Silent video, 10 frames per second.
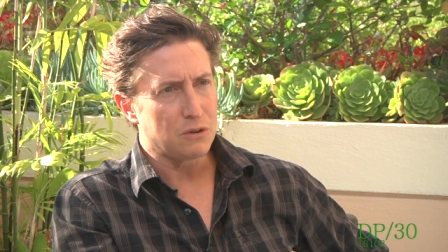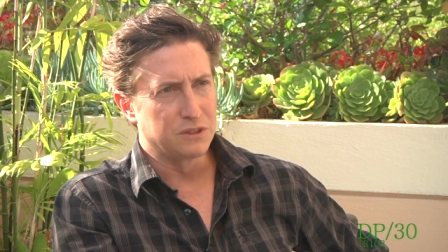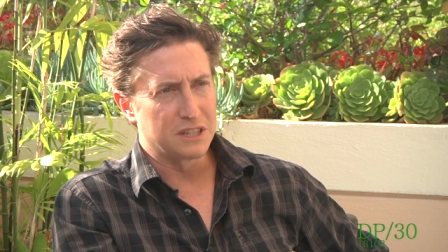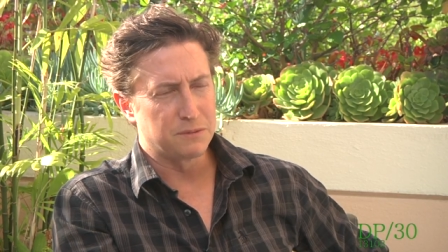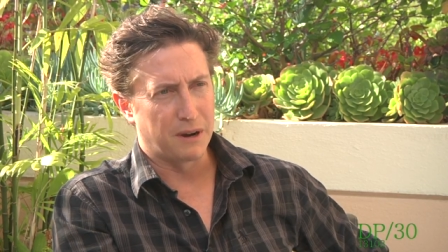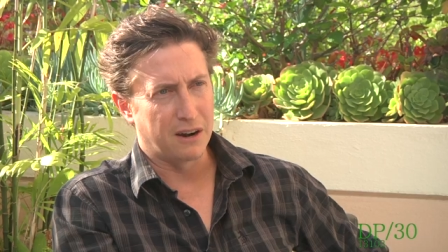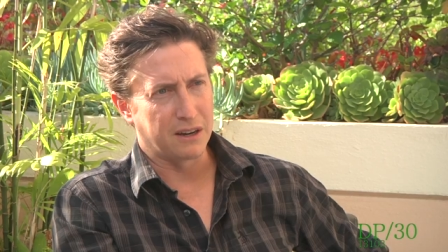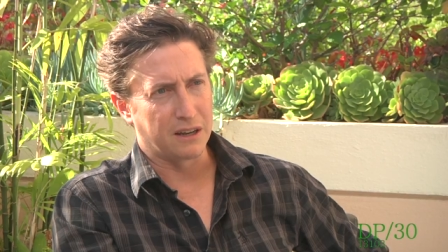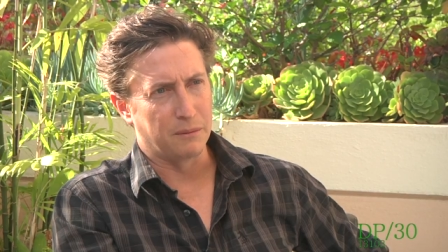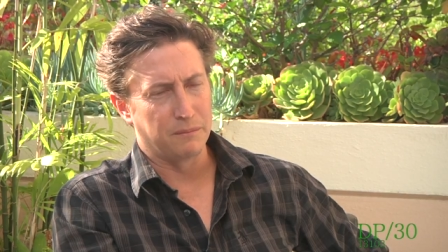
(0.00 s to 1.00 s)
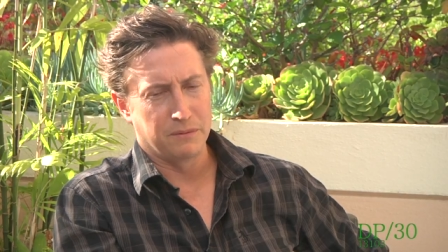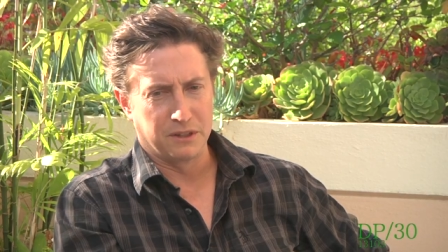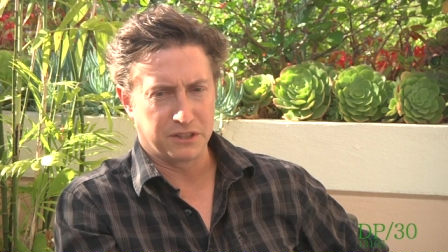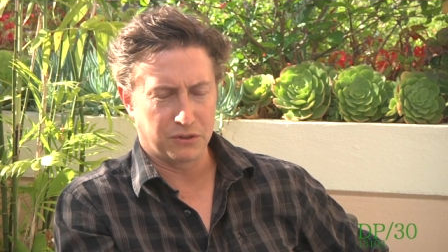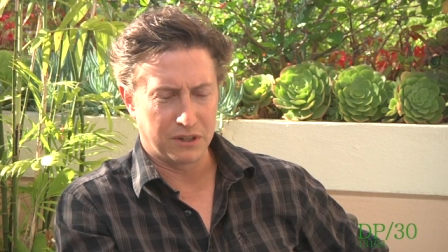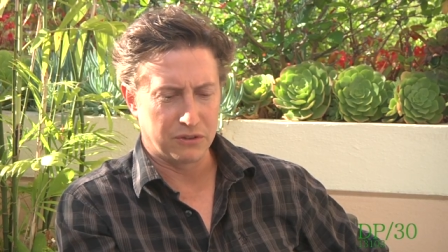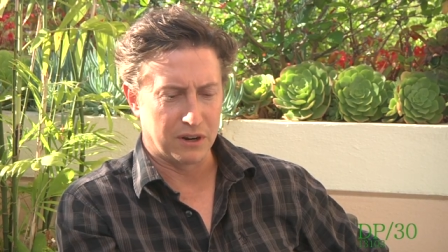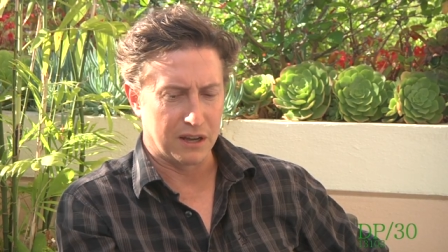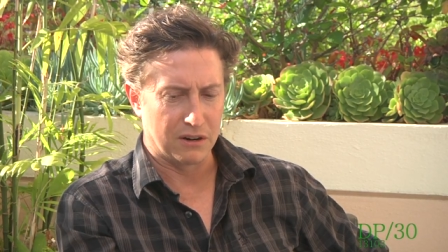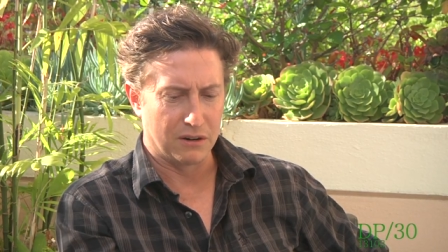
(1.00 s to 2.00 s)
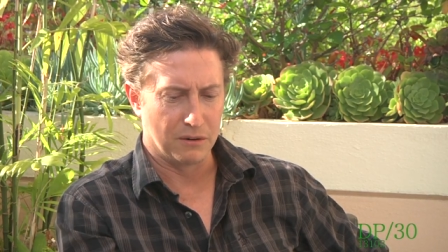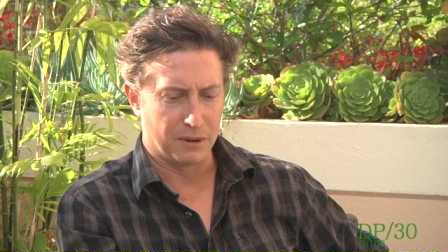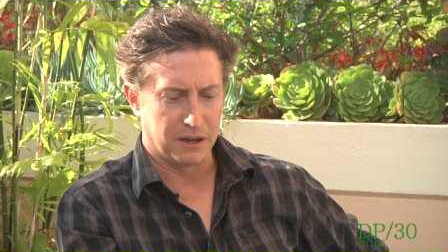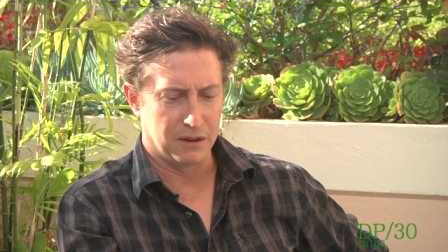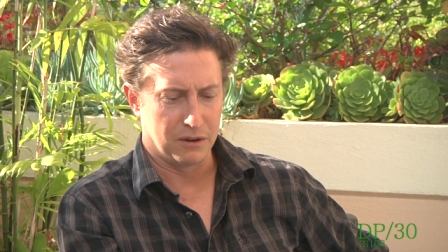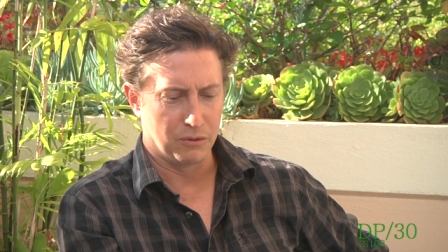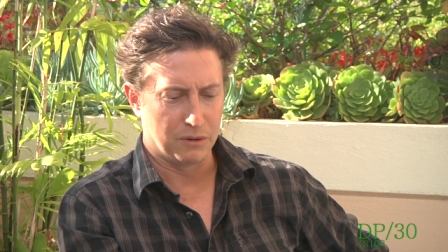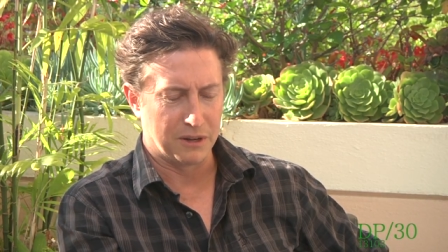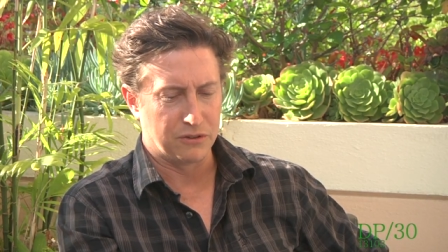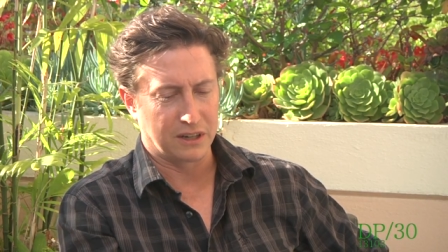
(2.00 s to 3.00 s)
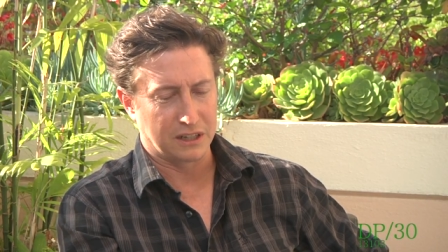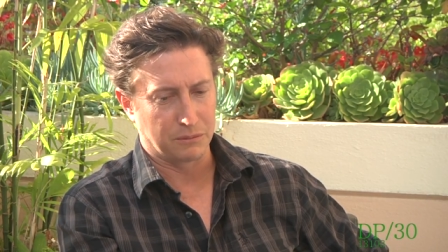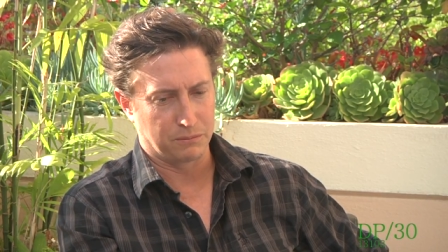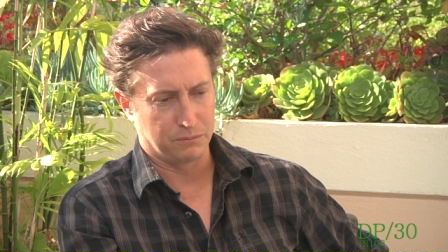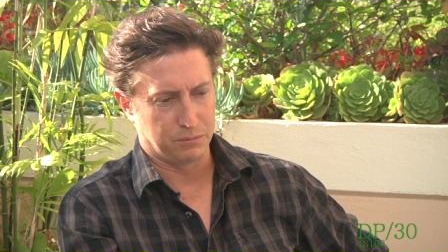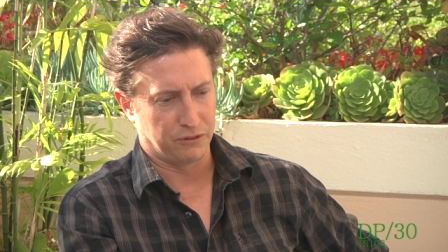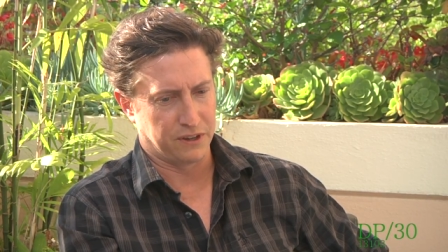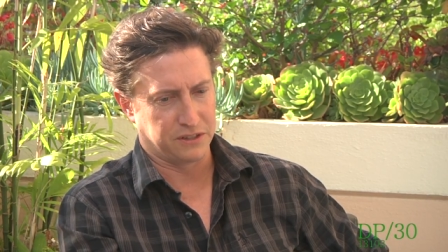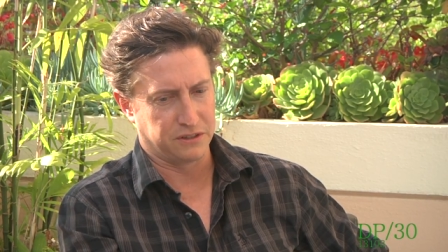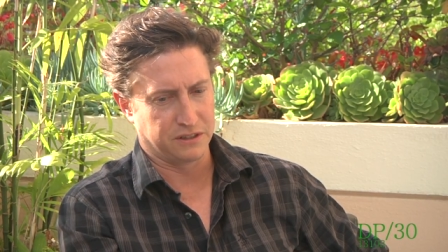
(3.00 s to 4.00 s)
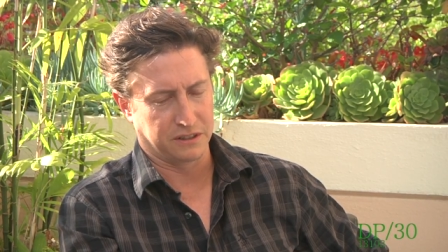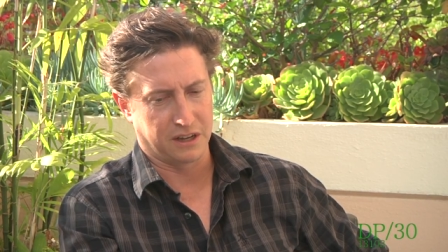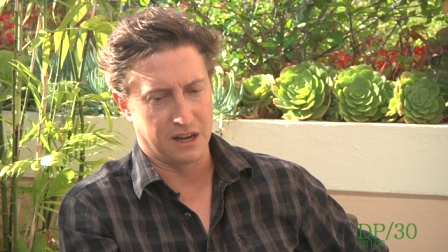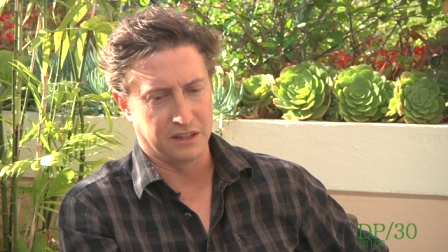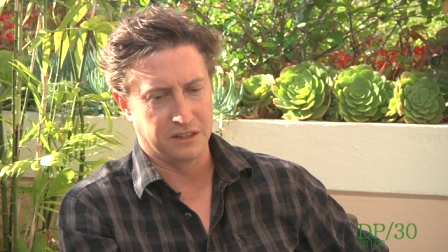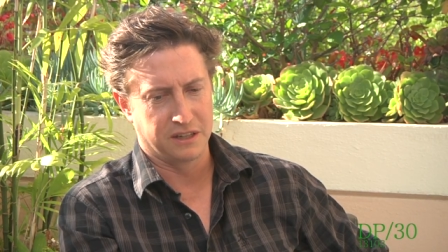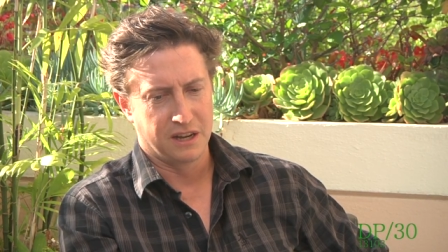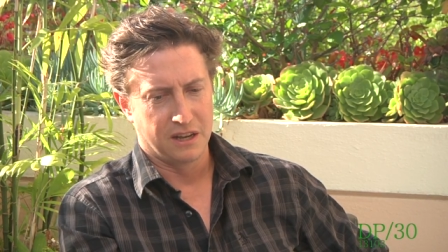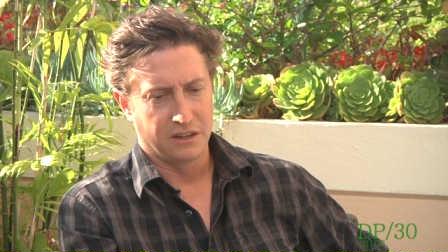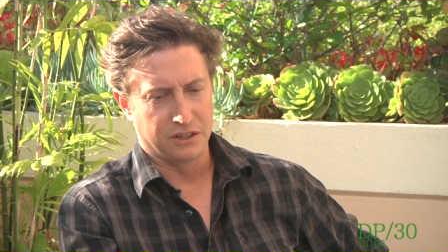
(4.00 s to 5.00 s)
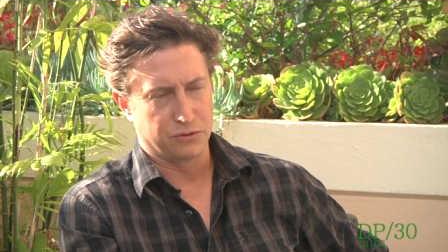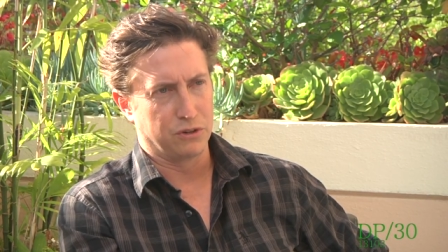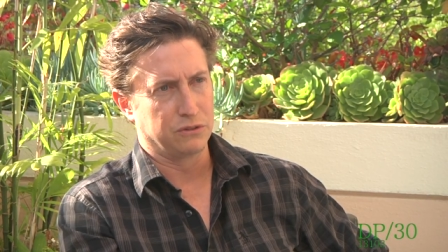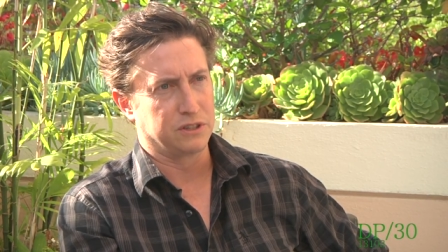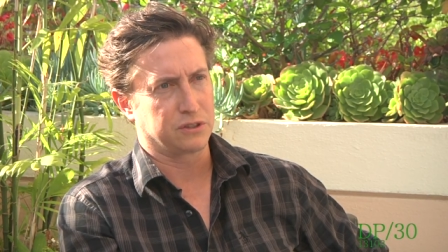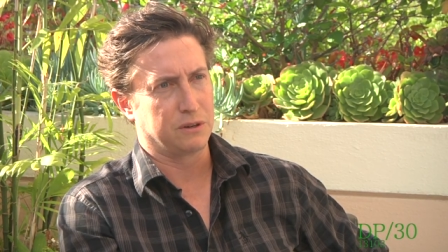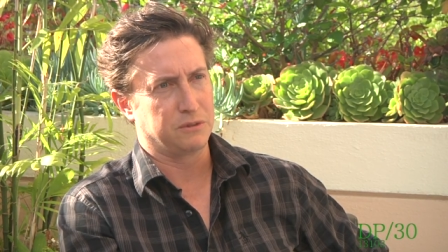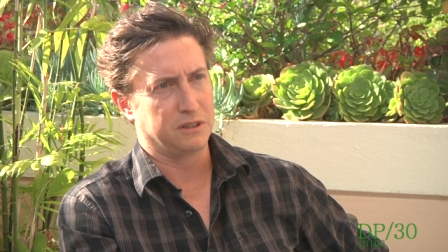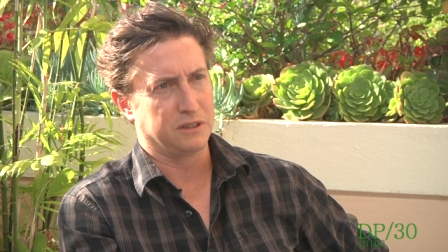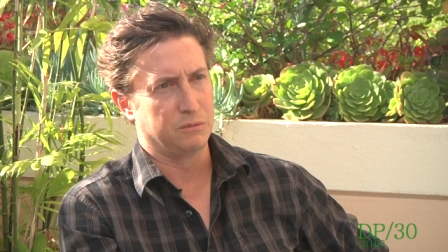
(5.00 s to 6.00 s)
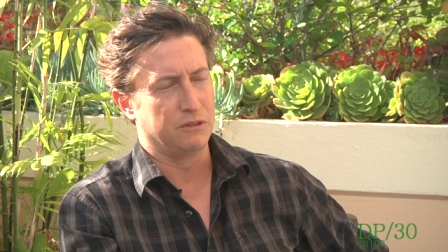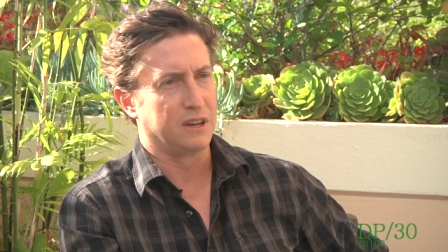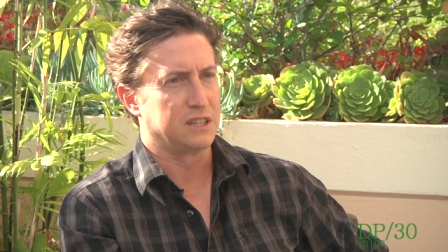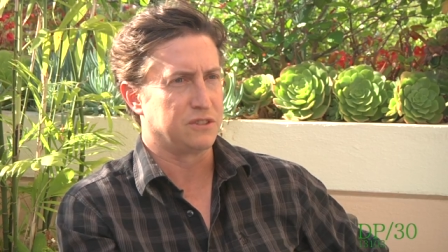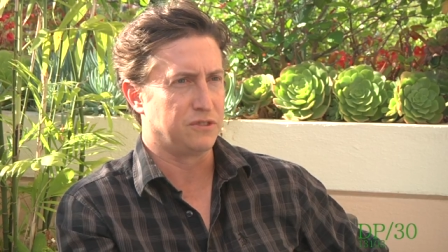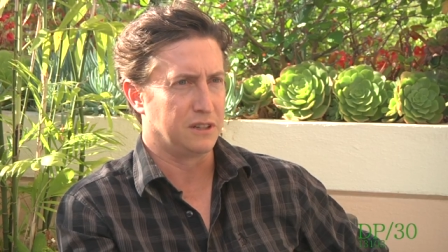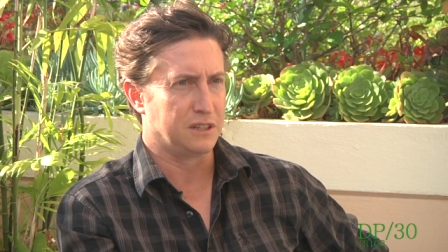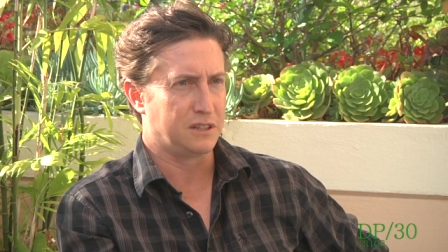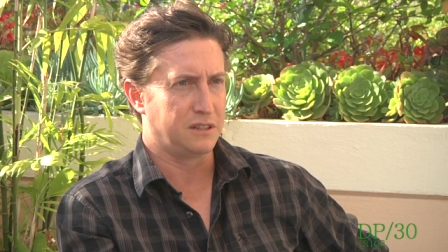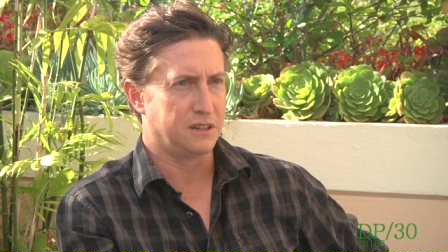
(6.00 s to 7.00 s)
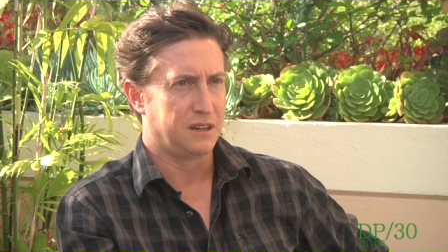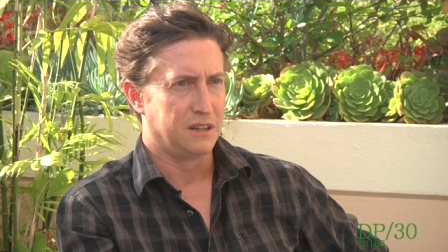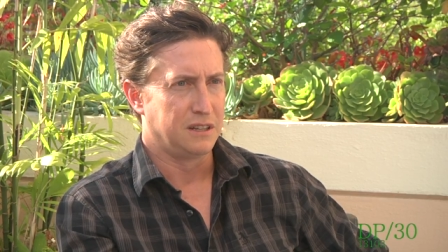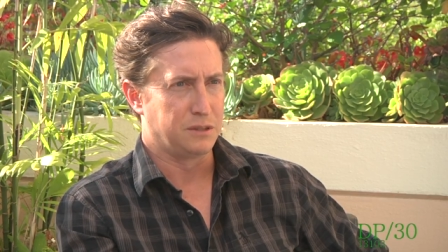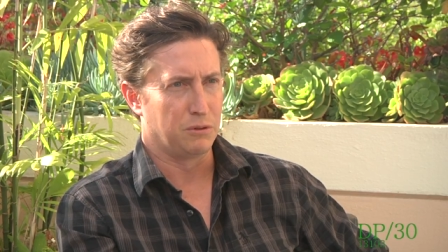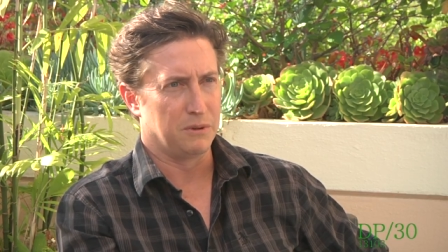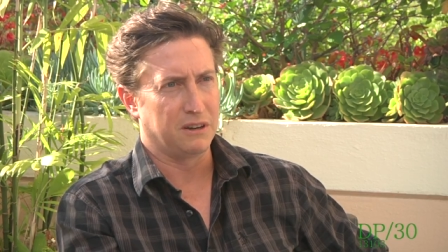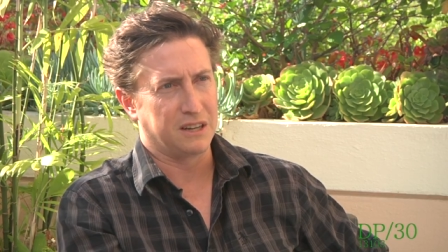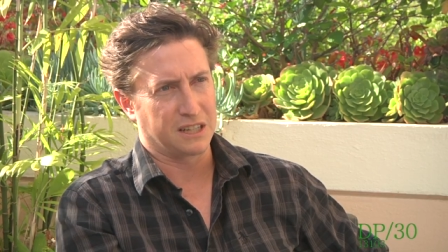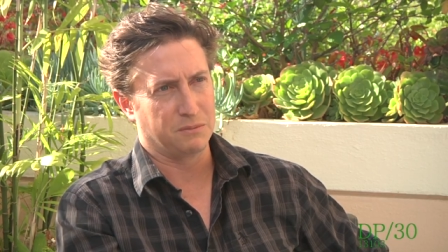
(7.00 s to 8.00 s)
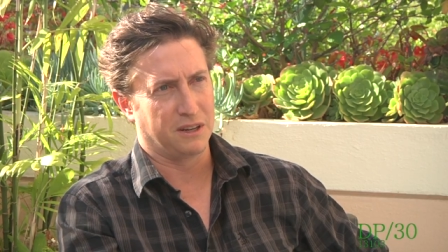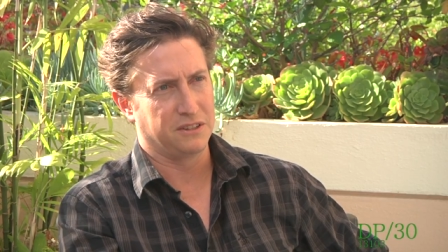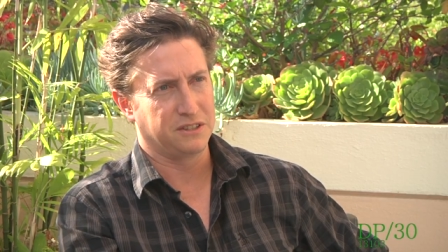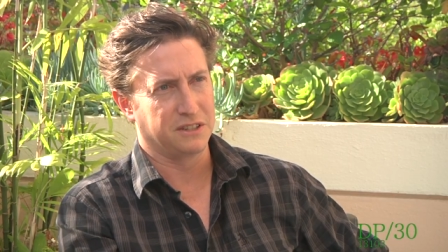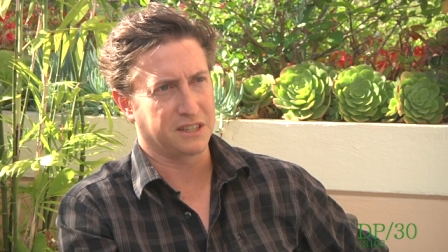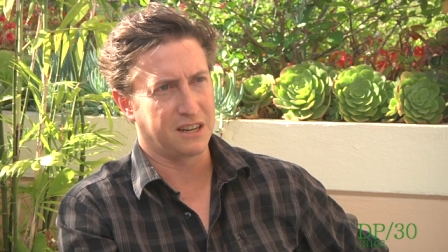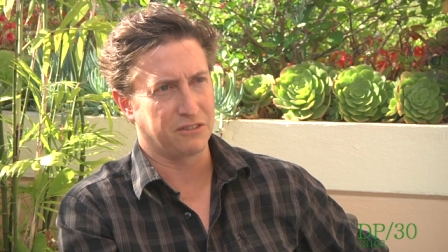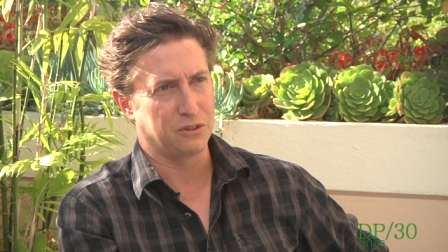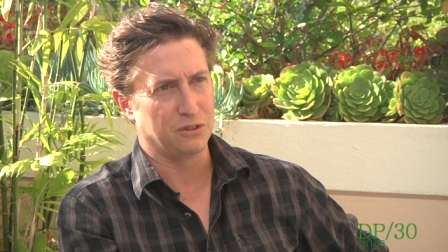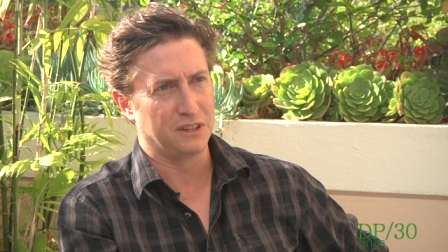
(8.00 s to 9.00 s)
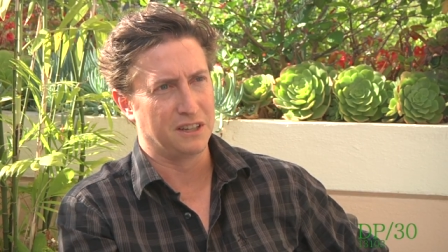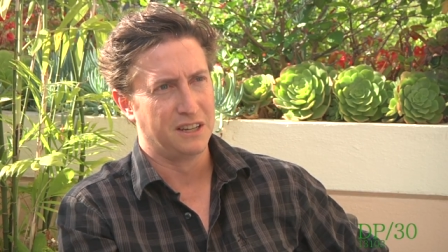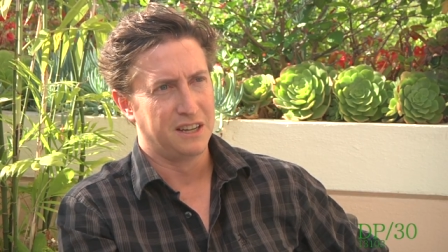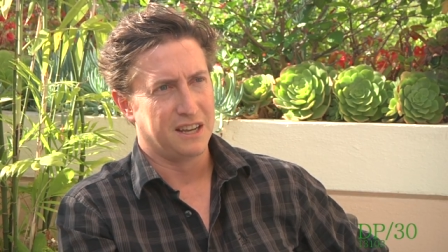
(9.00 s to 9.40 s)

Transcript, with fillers: was inspiring. Um, the screenwriter, my, uh, or one of my directing professors in college, just wrote the script to the movie I just finished. Huh. It's premiering next month, so it's kind of cool to